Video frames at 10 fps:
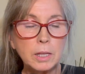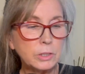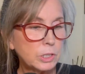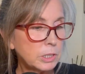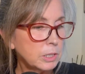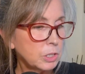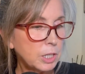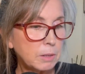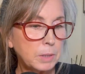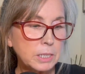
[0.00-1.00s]
I just need to
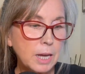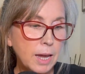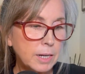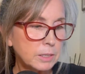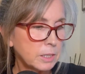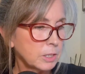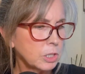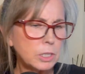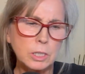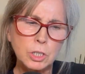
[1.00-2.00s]
check my text. I
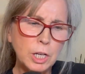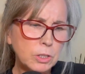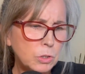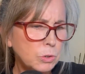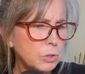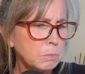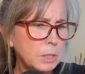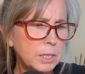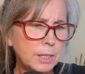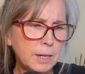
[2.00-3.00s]
just need to check social
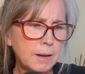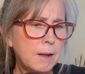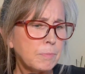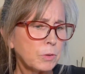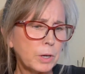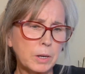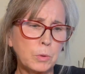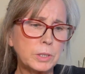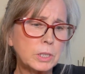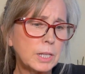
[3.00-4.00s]
media, right? I
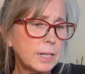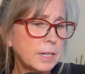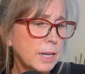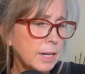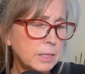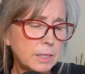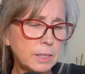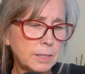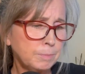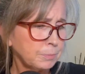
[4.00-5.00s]
want to stay connected
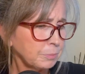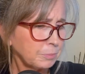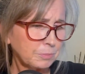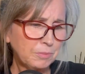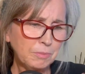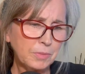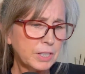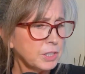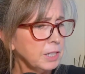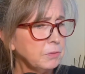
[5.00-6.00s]
and
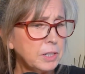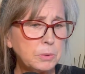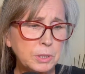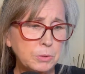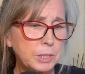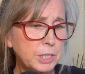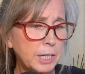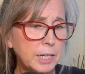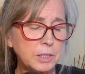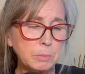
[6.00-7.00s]
see if anyone's reaching
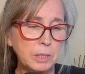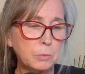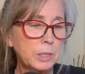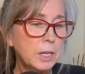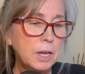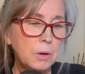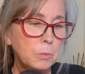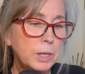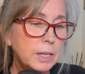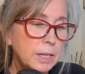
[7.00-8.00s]
out to me. And
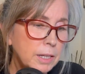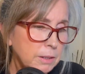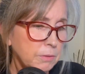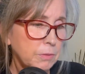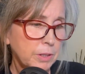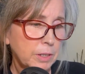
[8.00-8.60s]
we give